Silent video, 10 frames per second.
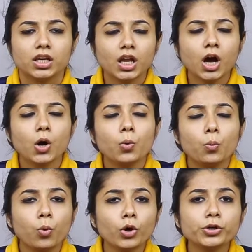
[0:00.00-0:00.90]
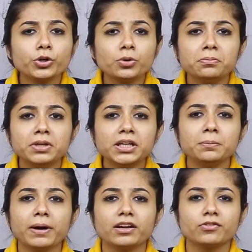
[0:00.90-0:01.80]
Now, what do you
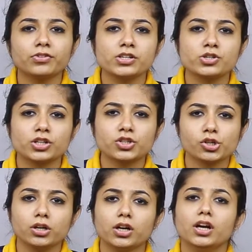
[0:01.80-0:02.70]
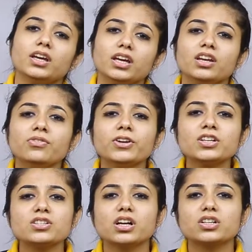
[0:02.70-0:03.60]
mean by infrastructure?
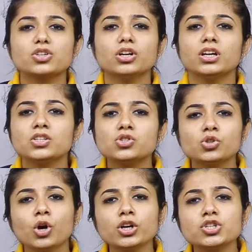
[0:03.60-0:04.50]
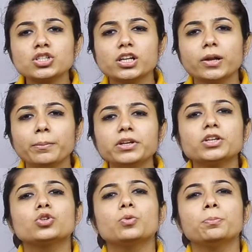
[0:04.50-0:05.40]
Infrastructure is not just
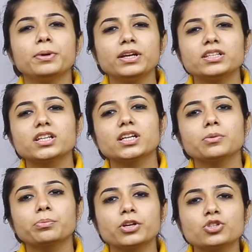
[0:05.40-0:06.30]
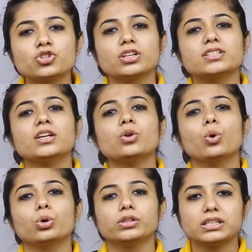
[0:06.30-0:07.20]
limited to building, bridges, and
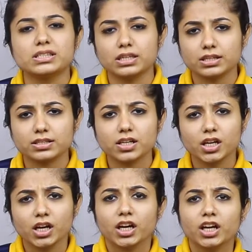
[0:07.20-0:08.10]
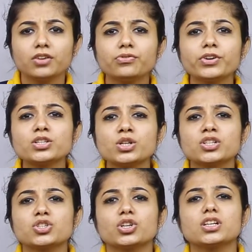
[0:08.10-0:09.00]
all these things.
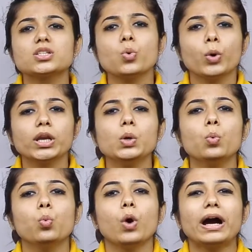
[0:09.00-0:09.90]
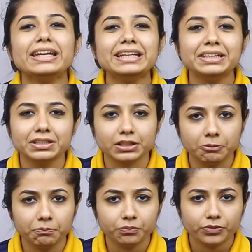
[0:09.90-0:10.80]
Infrastructure is a very wide
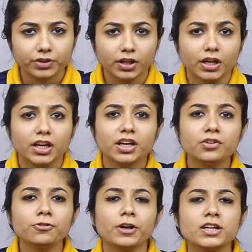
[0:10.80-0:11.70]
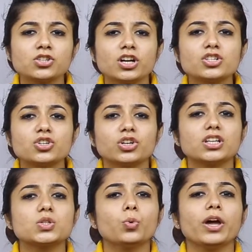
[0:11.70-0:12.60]
Infrastructure
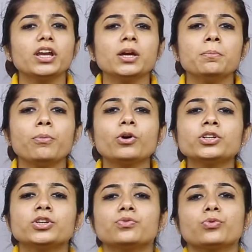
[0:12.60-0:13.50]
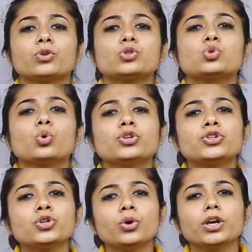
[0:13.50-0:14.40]
is very important for
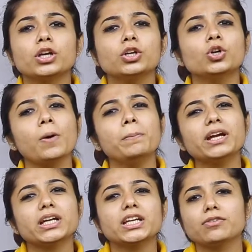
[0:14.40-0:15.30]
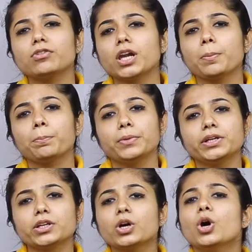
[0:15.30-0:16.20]
socio-economic
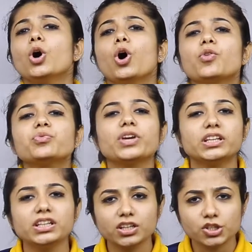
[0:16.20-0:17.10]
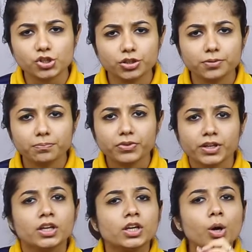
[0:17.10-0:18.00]
development of any region.
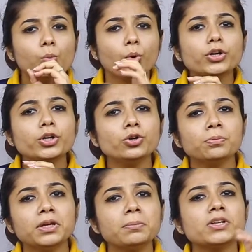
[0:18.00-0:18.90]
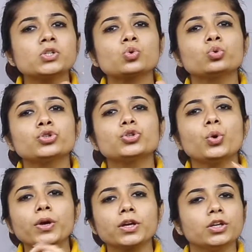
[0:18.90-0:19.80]
Now, what do you mean by
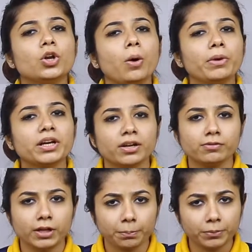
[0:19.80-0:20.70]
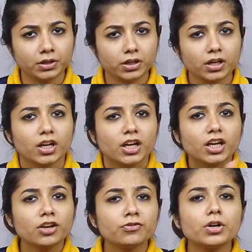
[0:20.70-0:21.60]
socio-economic development?
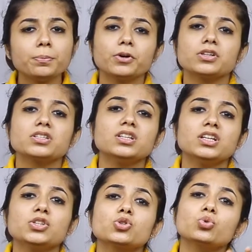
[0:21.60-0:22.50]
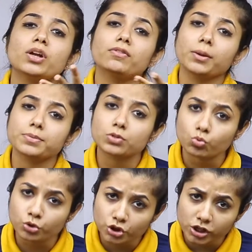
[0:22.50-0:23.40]
If a person needs to develop
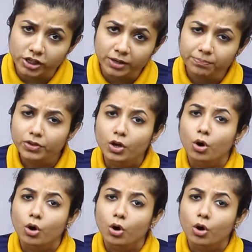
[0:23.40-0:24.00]
socially